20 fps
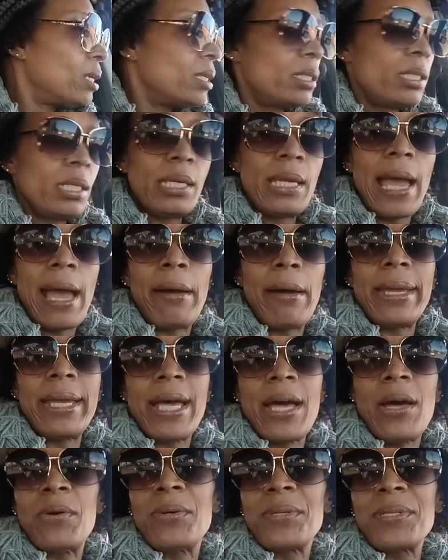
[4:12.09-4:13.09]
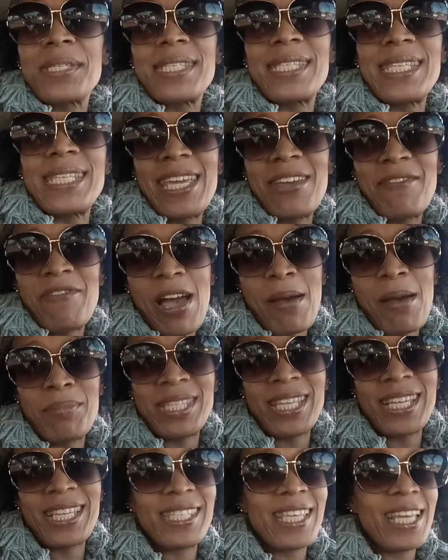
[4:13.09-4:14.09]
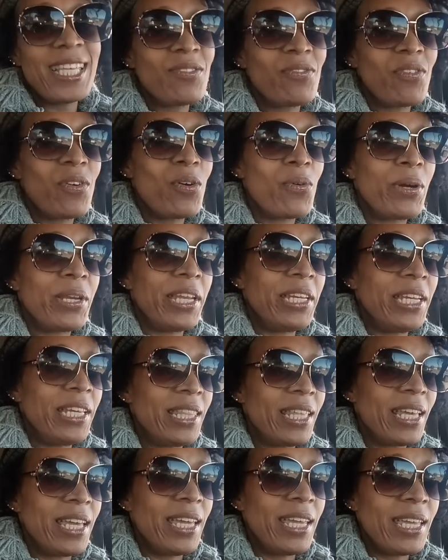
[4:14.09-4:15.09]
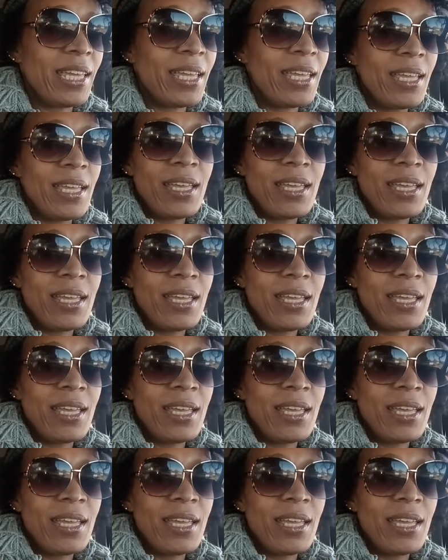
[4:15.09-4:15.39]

see how it goes, see if I'm successful with anything.